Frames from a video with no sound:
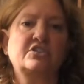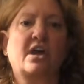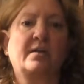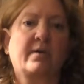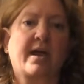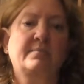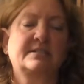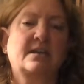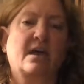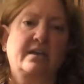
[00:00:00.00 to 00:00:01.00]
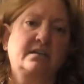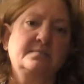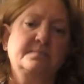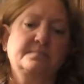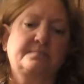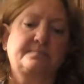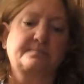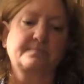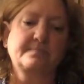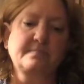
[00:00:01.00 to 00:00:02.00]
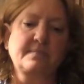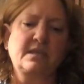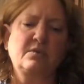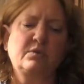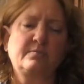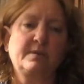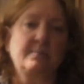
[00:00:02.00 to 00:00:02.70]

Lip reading: John Brabazon. He would have been